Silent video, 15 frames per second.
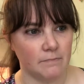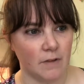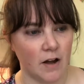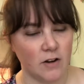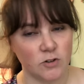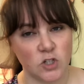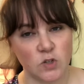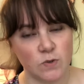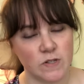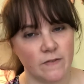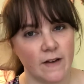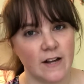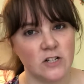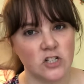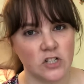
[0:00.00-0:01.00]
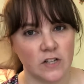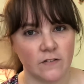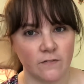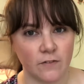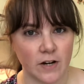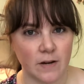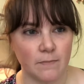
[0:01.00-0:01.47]
she was eventually
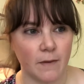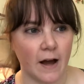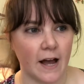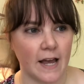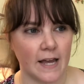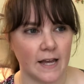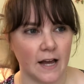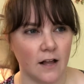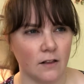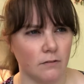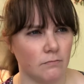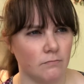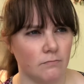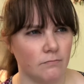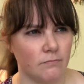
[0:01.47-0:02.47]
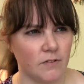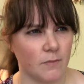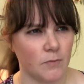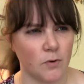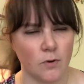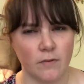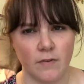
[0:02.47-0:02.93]
freed by some
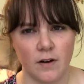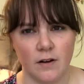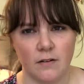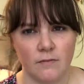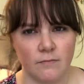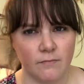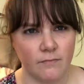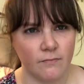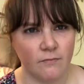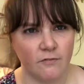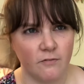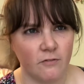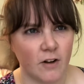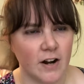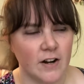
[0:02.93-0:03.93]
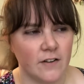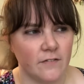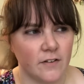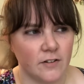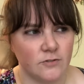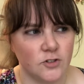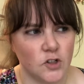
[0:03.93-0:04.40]
sort of a friend of
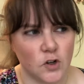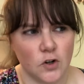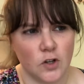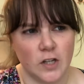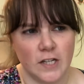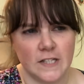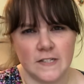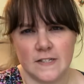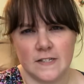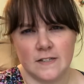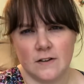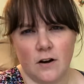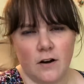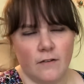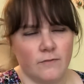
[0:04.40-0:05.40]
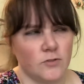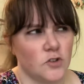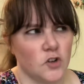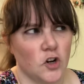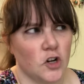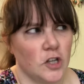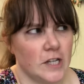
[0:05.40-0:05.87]
a journalist
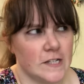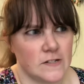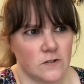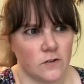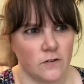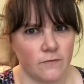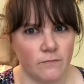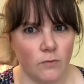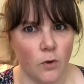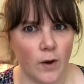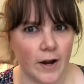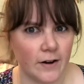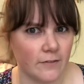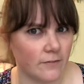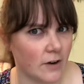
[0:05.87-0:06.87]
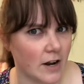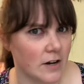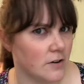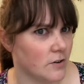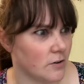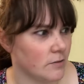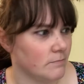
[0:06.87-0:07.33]
or lawyer
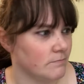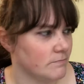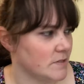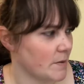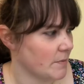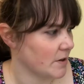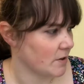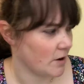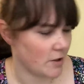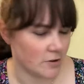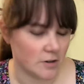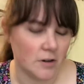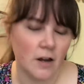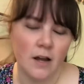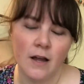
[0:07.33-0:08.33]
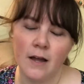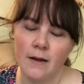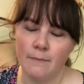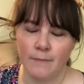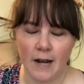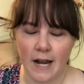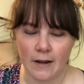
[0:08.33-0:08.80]
friend or something or other.
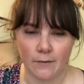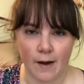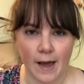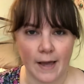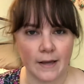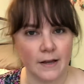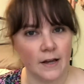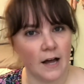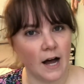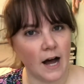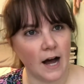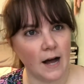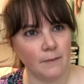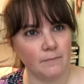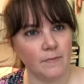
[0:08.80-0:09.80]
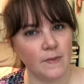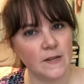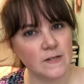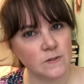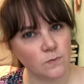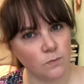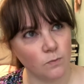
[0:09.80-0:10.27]
But anyway,
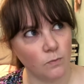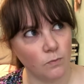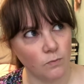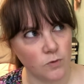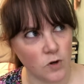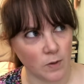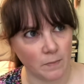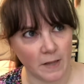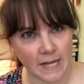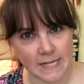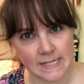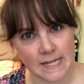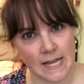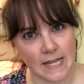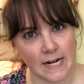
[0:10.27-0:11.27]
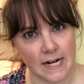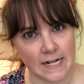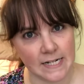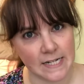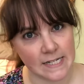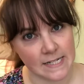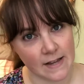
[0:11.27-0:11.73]
this took place in the
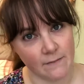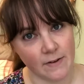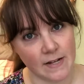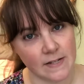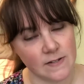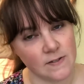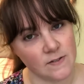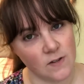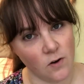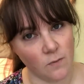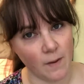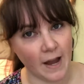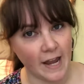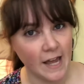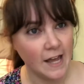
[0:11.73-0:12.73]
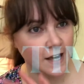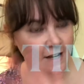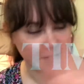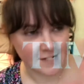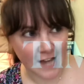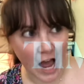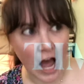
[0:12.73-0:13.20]
1970s, so my
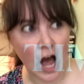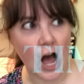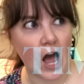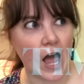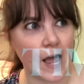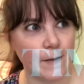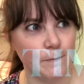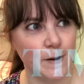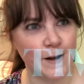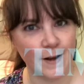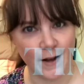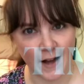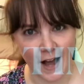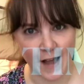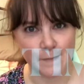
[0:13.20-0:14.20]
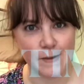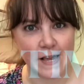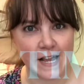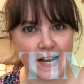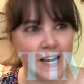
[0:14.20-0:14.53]
time, I mean,